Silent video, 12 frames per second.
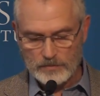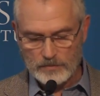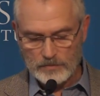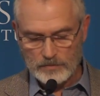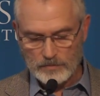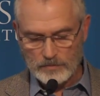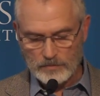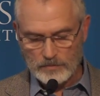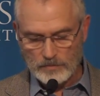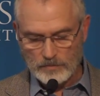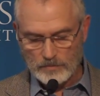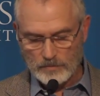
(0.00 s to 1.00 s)

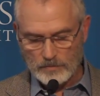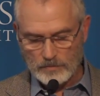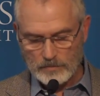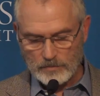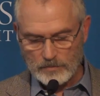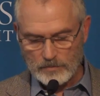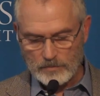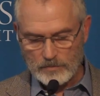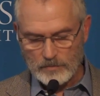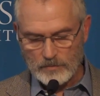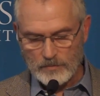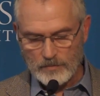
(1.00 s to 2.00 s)
(silence)